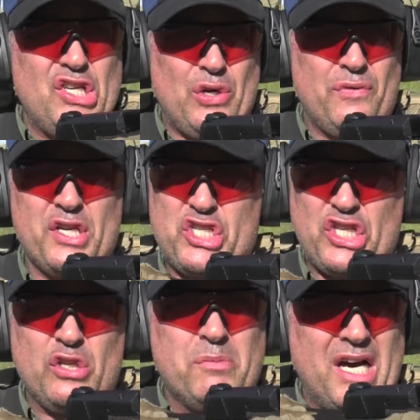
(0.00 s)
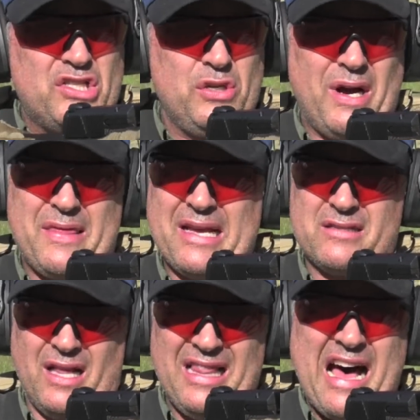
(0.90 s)
2. The Shield Mod 2 I think is
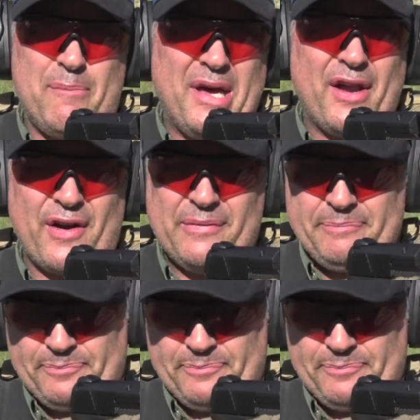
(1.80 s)
a lot better.